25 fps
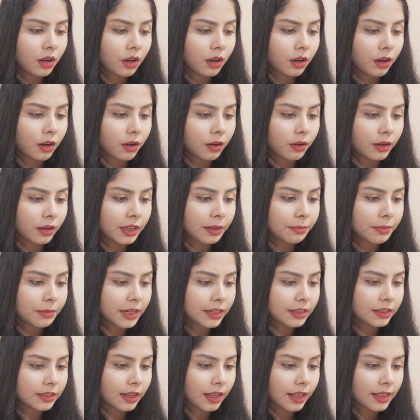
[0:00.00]

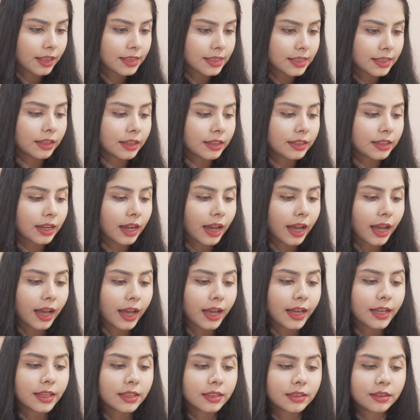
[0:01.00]
humectants, and it
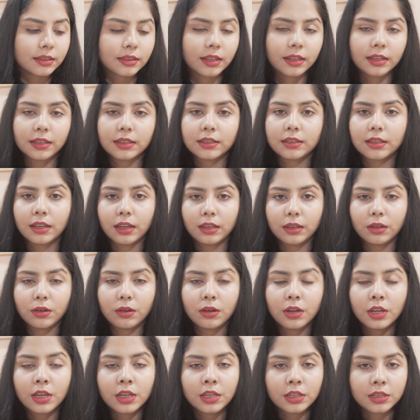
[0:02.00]
has this, you know,
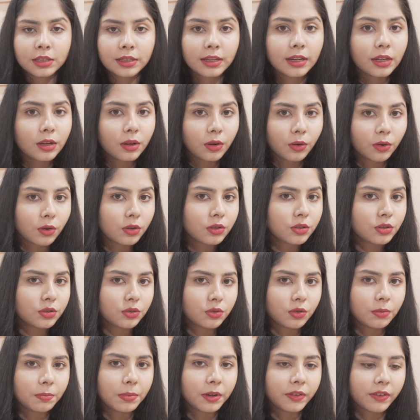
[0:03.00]
silicones
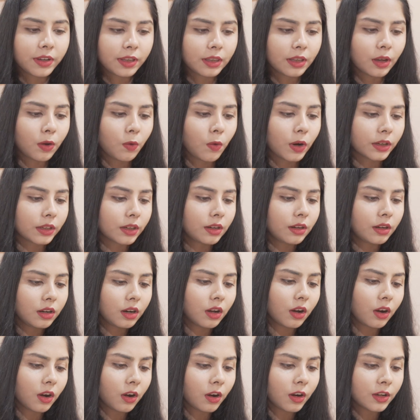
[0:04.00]
to prevent the water
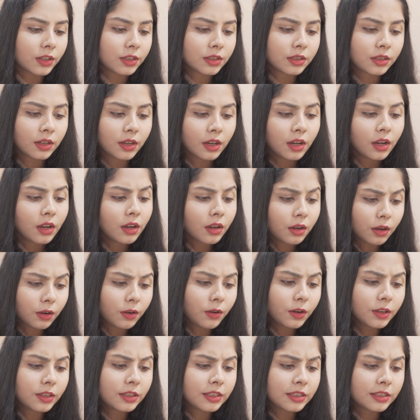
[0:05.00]
loss.
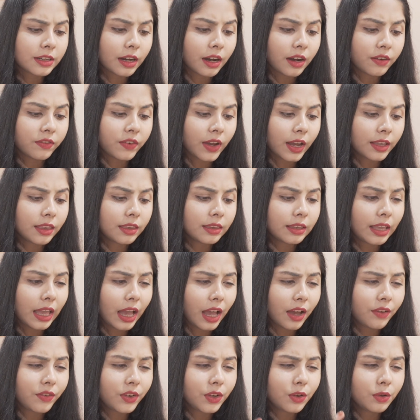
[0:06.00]
Good stuff. And they
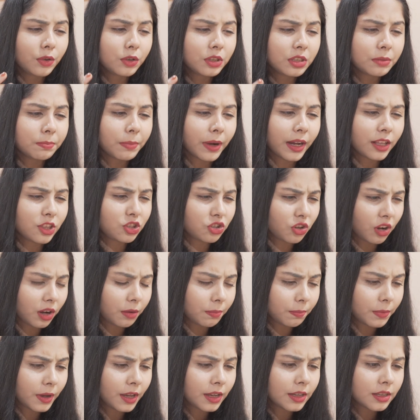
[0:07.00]
have used bunch
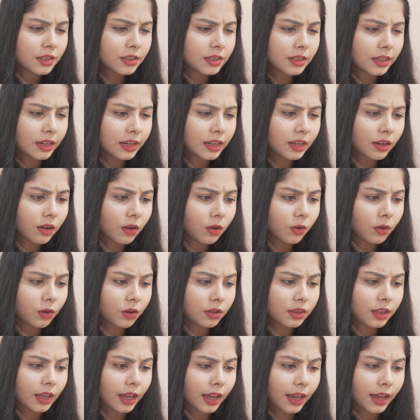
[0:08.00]
of
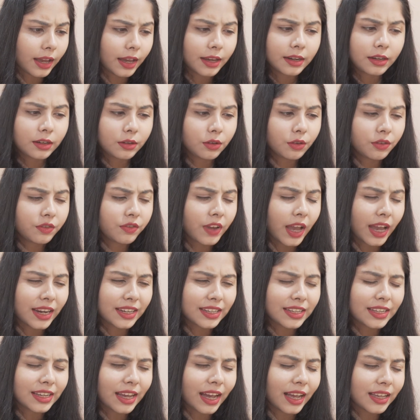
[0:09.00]
silicone and, you know,
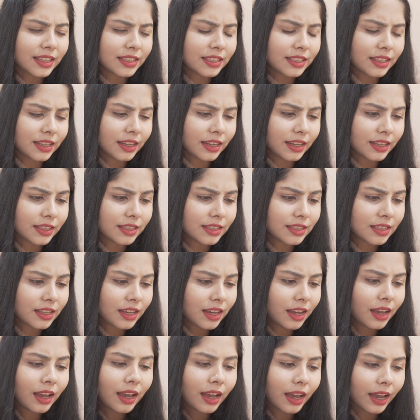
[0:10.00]
fatty acids
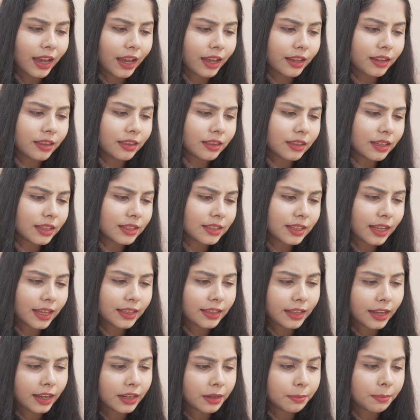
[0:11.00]
and this
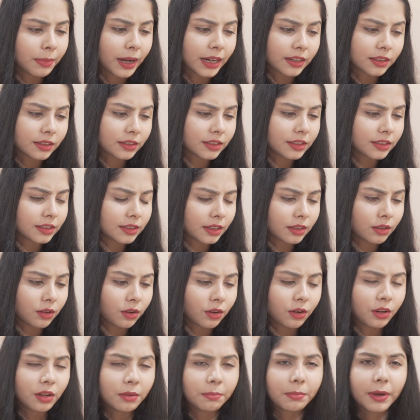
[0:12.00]
and that butters and
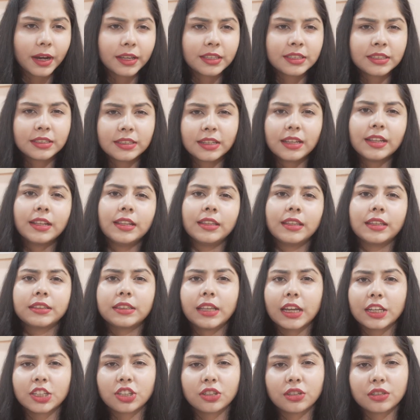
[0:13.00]
all, but still the
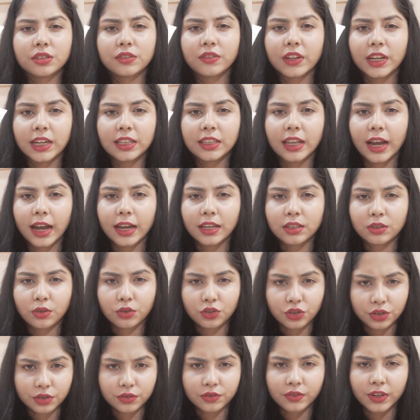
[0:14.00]
texture is very nice,
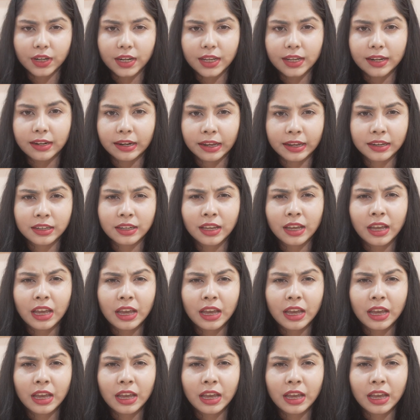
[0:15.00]
which is very great.